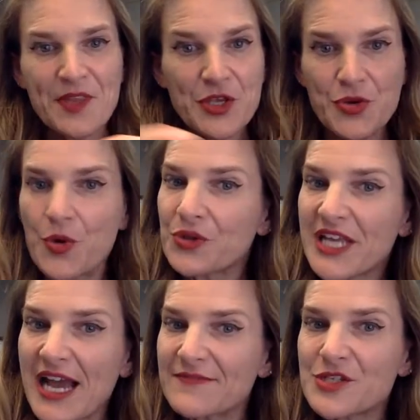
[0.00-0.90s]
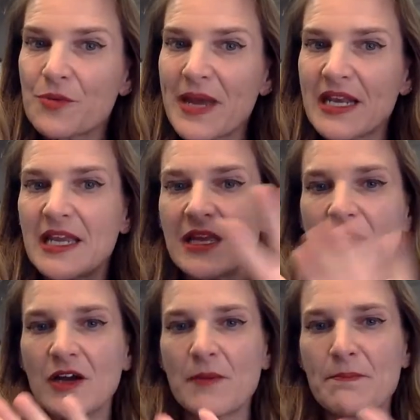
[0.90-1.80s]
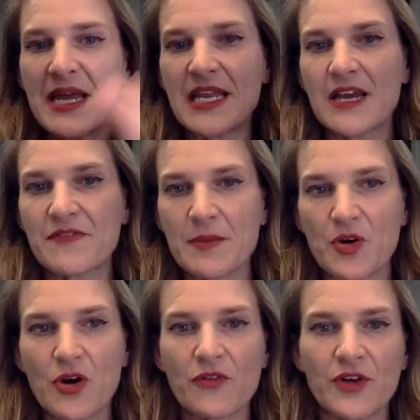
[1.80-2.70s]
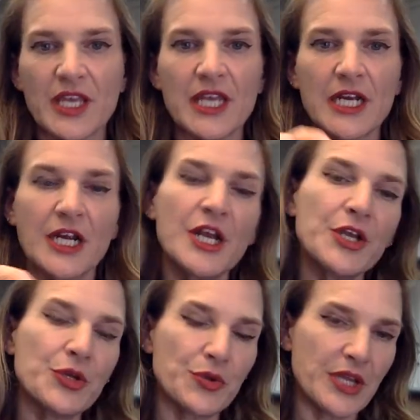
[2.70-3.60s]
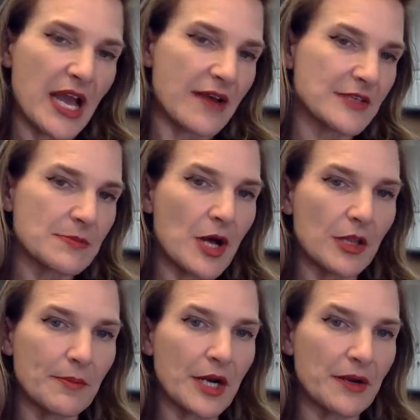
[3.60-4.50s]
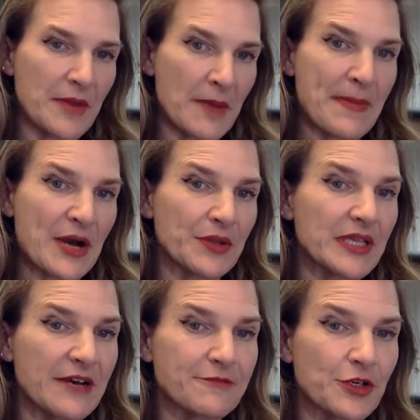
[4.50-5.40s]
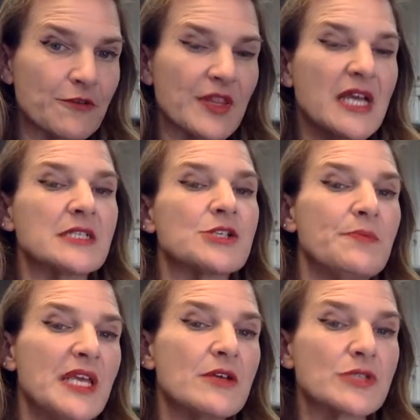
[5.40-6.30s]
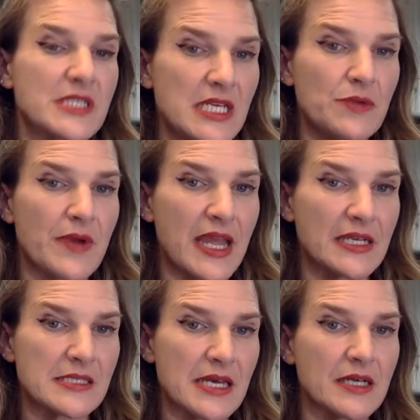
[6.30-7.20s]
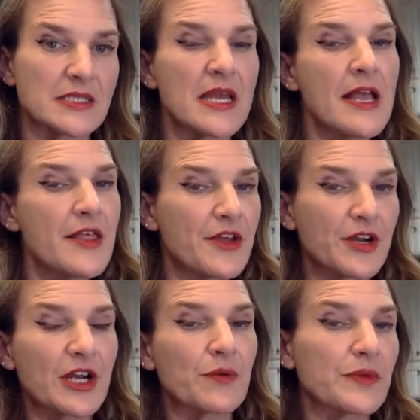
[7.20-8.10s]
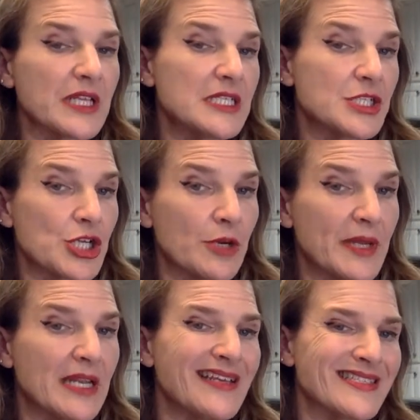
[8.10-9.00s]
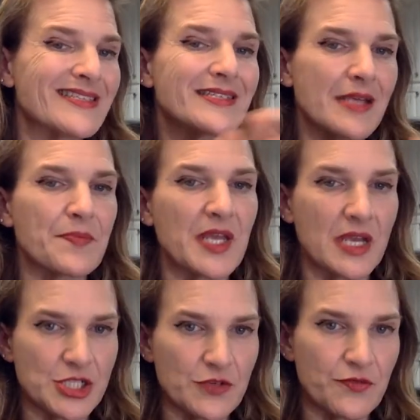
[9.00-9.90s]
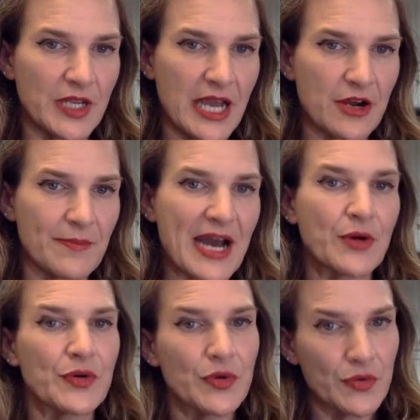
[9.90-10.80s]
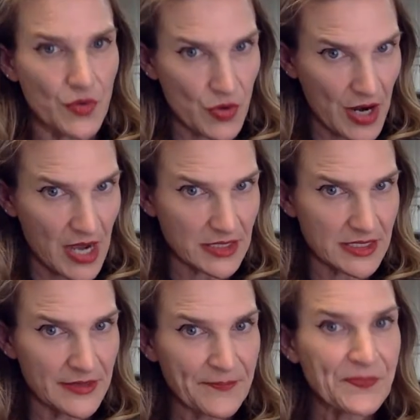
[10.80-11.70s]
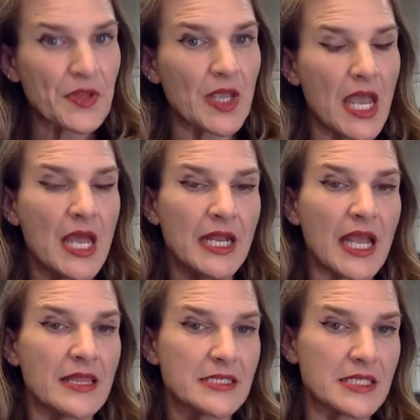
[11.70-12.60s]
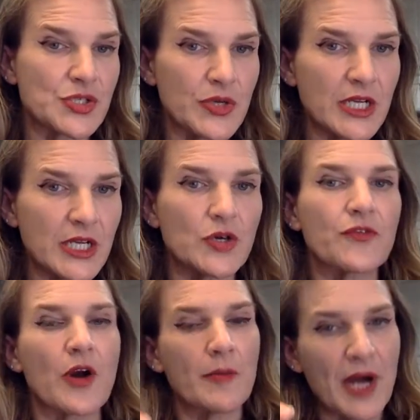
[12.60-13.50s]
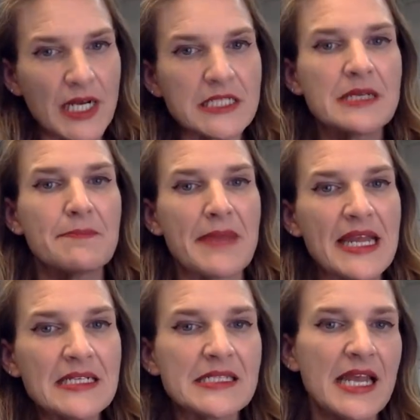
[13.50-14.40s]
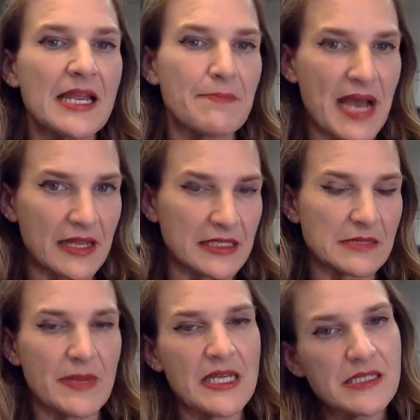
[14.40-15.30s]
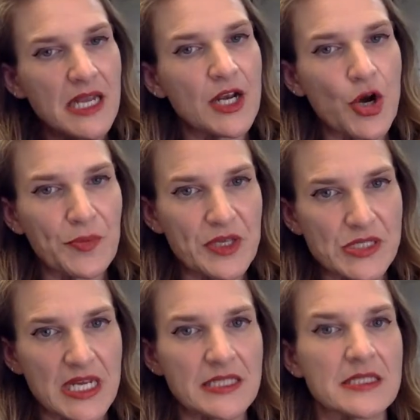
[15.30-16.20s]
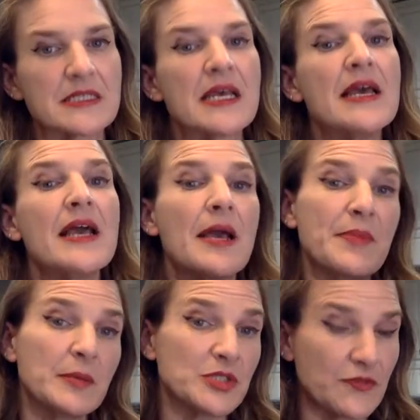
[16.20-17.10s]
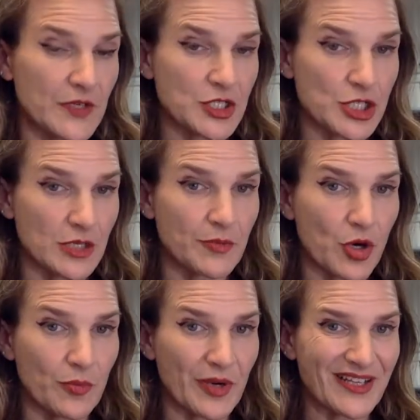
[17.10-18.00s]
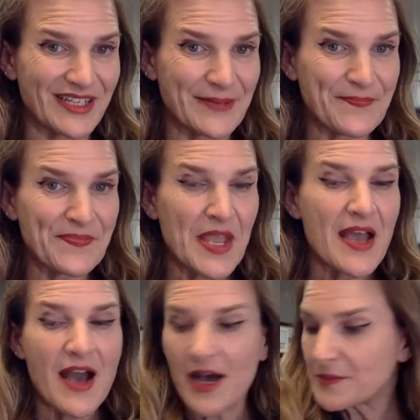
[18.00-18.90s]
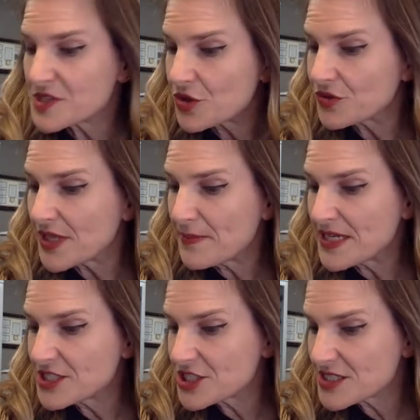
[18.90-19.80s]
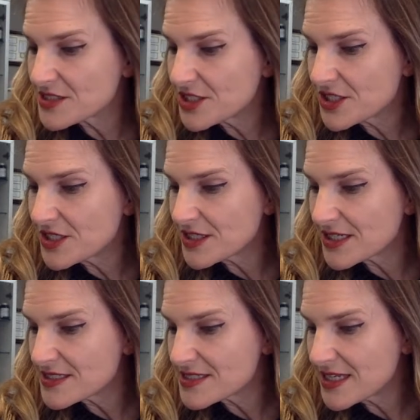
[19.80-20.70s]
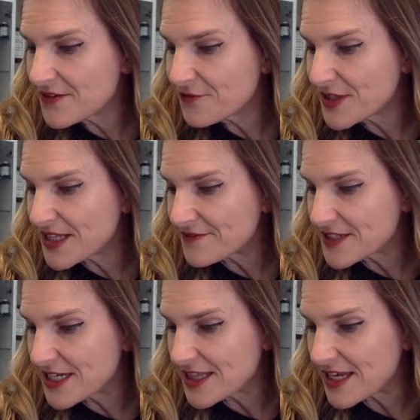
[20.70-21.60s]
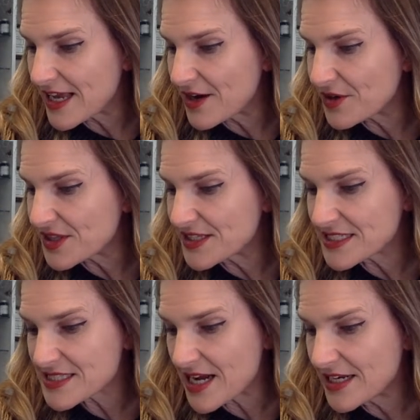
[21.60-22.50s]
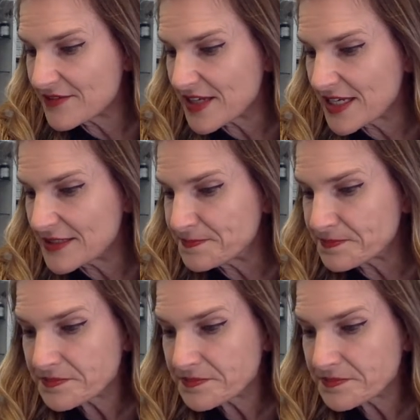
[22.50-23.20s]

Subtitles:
You only have so many of them are over here. You only have a small amount left over then to be those Treg cells that are going to really determine, is this something I should freak out about or not? Okay, and again, this is critical for our body to maintain balance, maintain homeostasis, and be able to function appropriately. So let me just look and see if we left anything out. I think that's kind of it.